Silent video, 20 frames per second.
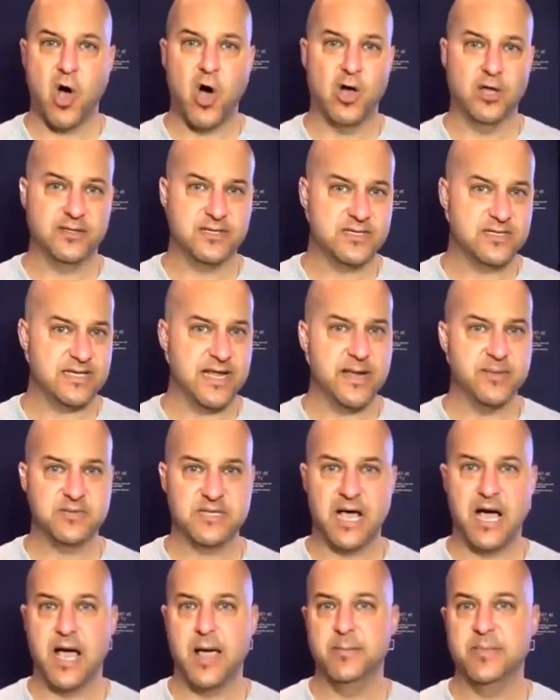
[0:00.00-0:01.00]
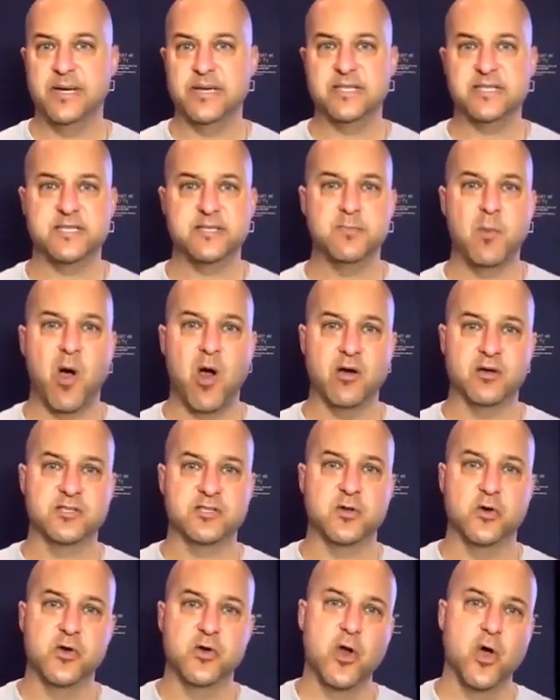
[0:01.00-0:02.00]
all at the same time, and it's smart,
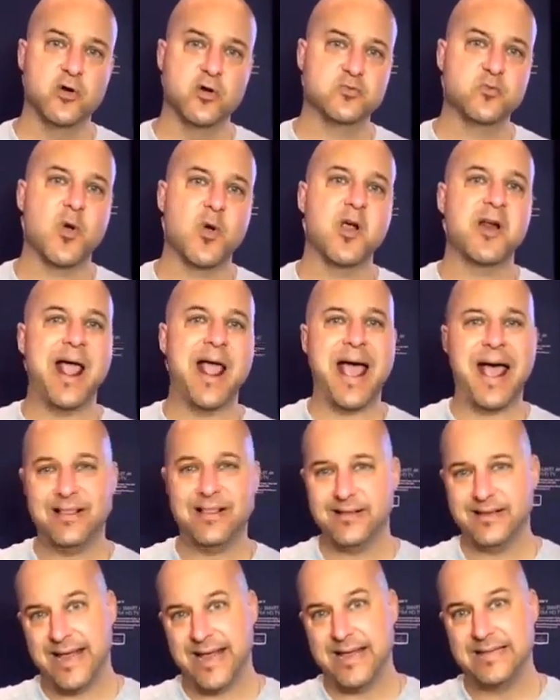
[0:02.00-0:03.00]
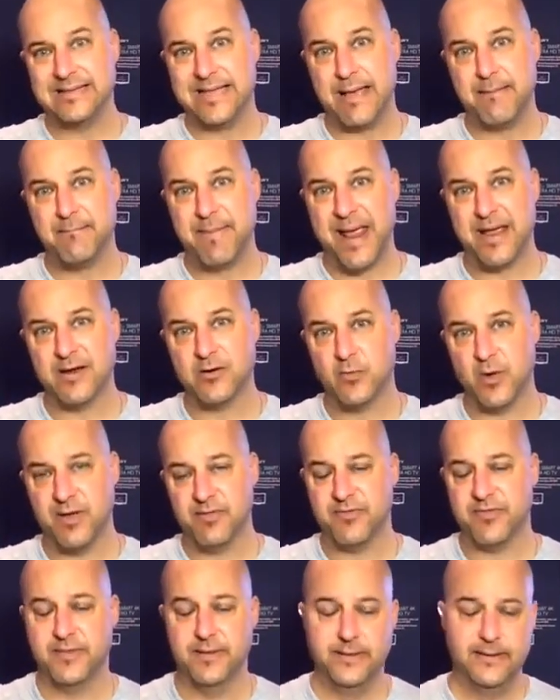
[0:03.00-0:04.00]
so it knows where to allocate that bandwidth.
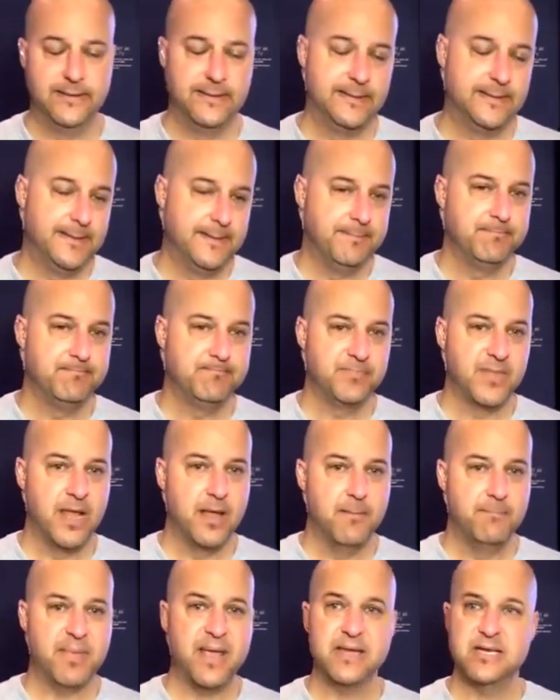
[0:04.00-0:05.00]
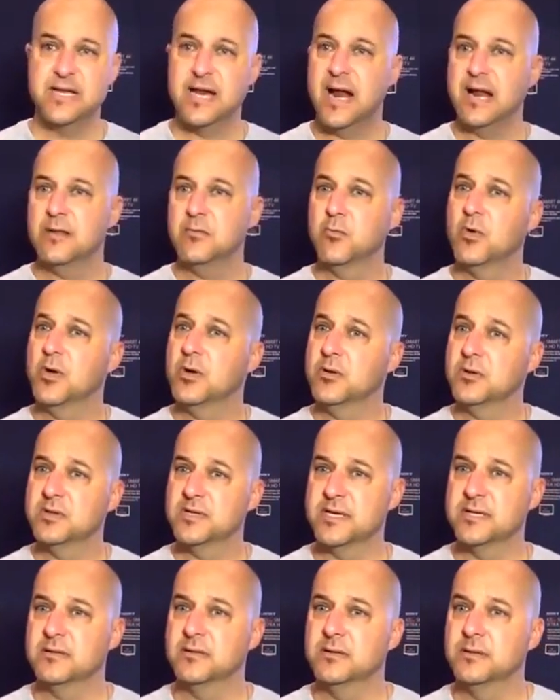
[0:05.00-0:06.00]
Ben, did
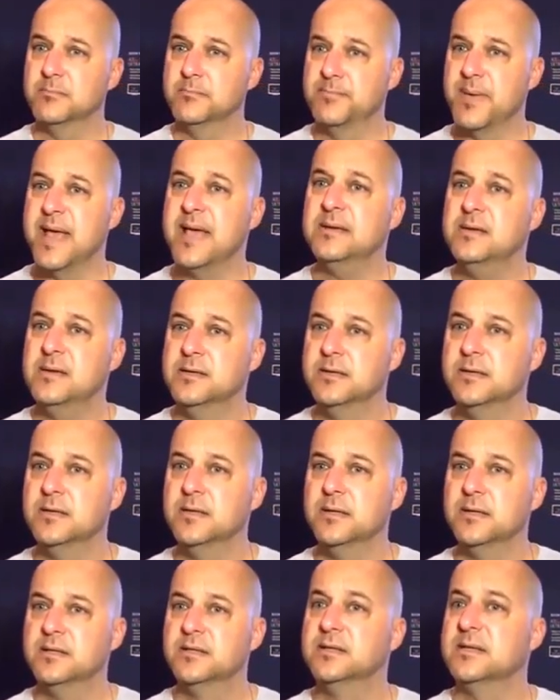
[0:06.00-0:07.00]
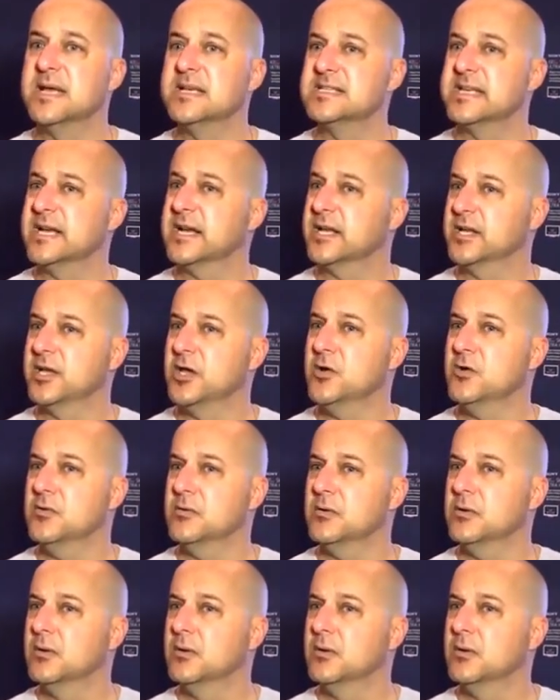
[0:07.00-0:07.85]
I just get a cue?